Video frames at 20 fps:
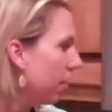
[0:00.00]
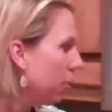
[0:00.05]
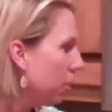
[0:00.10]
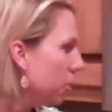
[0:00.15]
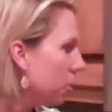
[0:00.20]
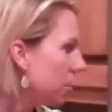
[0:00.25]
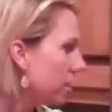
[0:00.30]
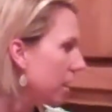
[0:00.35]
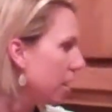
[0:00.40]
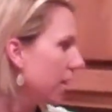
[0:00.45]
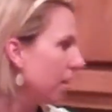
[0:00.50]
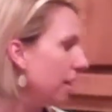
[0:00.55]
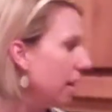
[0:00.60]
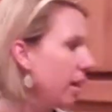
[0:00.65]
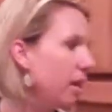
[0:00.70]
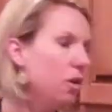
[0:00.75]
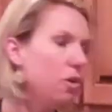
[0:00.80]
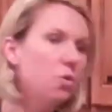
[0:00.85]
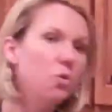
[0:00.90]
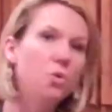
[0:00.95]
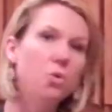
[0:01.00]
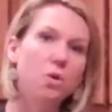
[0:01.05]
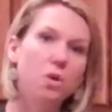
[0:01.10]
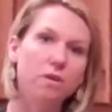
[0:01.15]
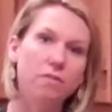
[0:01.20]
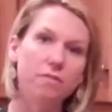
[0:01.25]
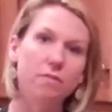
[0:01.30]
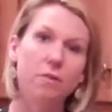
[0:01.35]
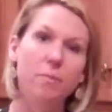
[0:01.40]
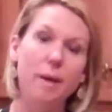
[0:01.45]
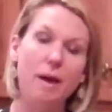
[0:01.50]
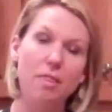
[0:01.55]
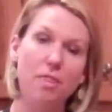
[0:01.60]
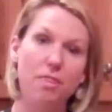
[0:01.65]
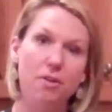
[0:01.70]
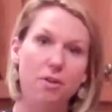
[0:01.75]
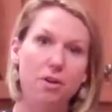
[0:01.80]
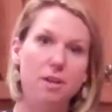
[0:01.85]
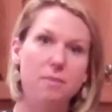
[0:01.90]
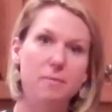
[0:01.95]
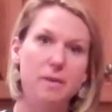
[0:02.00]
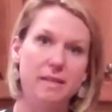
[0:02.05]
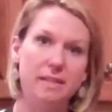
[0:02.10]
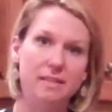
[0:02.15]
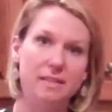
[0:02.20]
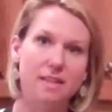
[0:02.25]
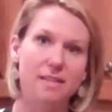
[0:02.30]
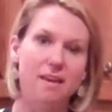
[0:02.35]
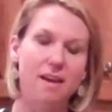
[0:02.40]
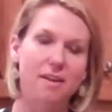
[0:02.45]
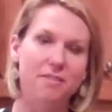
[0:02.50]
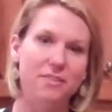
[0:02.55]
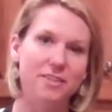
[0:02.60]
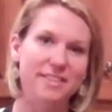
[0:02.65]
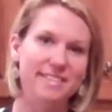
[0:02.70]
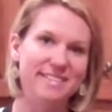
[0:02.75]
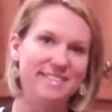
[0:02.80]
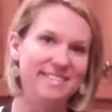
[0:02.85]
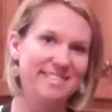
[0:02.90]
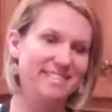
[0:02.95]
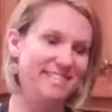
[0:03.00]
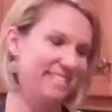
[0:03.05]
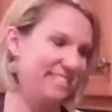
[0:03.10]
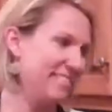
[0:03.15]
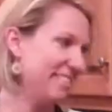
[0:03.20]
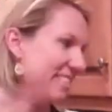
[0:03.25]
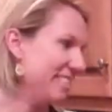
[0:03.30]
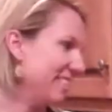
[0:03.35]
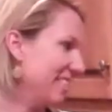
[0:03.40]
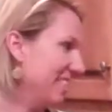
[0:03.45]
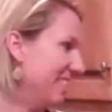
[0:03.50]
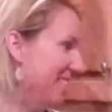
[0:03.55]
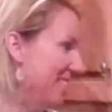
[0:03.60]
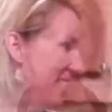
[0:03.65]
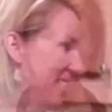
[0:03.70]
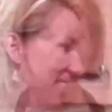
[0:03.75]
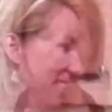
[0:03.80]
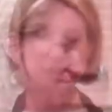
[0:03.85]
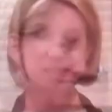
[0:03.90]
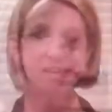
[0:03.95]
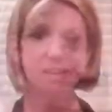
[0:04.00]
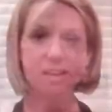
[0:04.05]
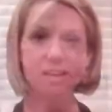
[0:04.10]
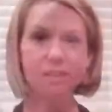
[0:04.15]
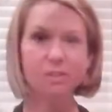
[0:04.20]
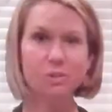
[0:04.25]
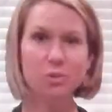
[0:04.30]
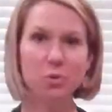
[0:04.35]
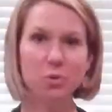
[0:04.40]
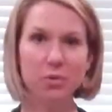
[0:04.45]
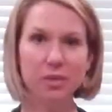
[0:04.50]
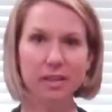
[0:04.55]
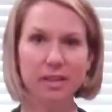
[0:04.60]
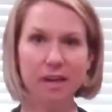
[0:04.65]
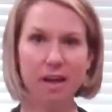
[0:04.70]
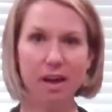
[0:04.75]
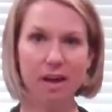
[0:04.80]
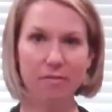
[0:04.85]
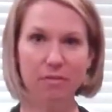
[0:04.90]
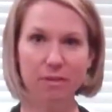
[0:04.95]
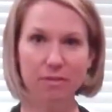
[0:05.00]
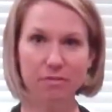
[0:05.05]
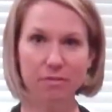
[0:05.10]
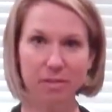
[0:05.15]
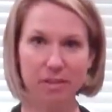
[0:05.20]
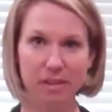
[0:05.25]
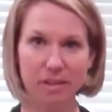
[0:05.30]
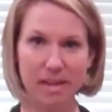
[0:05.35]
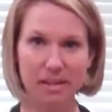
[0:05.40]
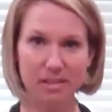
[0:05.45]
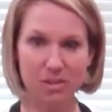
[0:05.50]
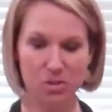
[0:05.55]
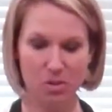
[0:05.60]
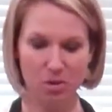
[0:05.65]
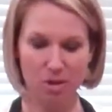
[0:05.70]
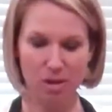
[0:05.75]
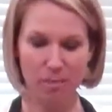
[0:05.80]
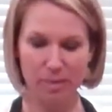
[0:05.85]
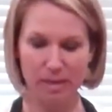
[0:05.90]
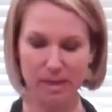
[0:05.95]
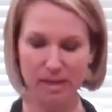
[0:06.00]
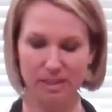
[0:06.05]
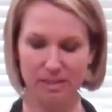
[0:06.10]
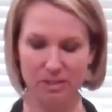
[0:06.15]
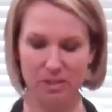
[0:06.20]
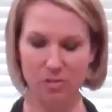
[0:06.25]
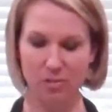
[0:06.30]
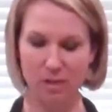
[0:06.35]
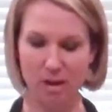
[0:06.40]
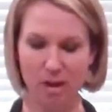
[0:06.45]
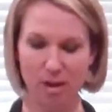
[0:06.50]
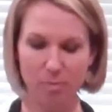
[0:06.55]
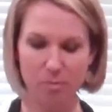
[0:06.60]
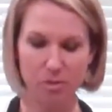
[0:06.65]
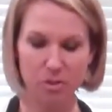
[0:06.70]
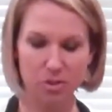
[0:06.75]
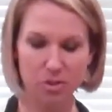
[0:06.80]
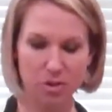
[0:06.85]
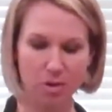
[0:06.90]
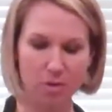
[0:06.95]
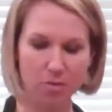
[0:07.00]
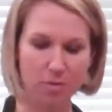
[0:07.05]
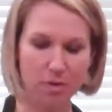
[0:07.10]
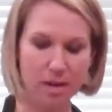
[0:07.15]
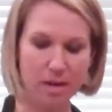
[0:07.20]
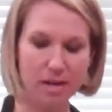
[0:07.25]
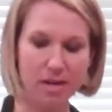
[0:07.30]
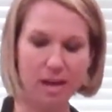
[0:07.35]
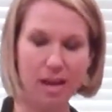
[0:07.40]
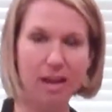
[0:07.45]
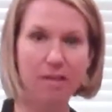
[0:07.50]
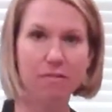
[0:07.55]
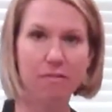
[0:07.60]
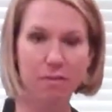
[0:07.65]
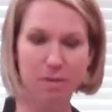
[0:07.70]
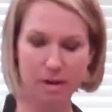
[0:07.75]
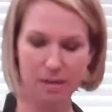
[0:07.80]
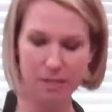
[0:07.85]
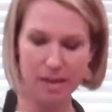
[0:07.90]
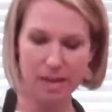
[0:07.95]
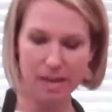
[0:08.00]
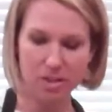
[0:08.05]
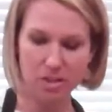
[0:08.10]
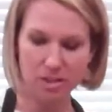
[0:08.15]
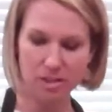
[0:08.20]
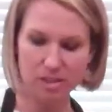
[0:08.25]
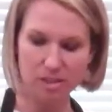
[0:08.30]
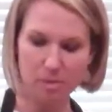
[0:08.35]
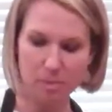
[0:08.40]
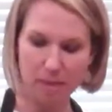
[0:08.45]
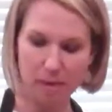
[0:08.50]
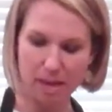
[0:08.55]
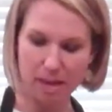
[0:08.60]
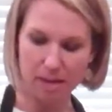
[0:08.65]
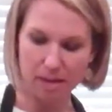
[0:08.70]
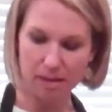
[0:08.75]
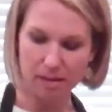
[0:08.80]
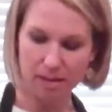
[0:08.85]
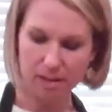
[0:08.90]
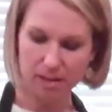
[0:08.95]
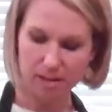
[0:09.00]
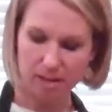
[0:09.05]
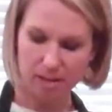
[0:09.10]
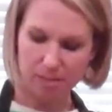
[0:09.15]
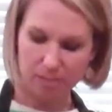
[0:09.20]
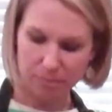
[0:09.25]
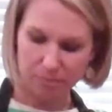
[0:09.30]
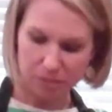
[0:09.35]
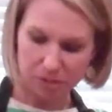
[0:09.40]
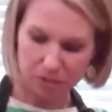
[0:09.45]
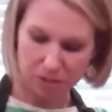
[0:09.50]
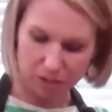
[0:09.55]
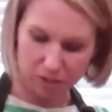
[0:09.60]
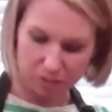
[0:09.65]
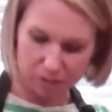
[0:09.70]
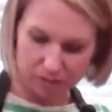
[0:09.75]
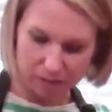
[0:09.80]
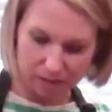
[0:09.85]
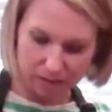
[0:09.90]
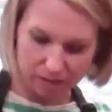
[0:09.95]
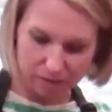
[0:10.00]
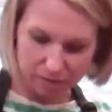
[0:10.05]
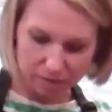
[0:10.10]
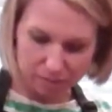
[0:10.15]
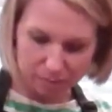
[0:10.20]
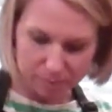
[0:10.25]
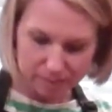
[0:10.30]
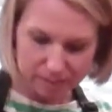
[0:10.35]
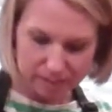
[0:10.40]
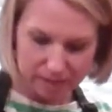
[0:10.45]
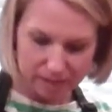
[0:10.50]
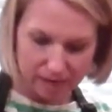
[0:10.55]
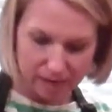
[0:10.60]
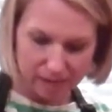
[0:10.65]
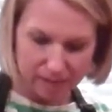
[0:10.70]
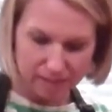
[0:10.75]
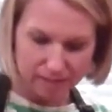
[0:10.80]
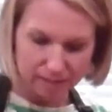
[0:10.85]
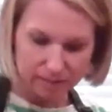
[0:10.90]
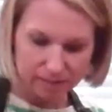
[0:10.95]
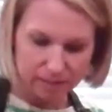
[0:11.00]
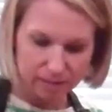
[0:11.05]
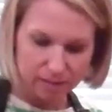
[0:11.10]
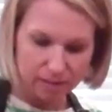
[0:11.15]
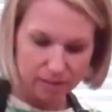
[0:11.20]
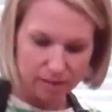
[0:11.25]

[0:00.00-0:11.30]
and we're just going to let it cool for about 30 minutes in the oven. So our cheesecake has cooled in the oven for the last 30 minutes, so now I'm just going to run a knife around the edges of the pan to loosen it from the sides.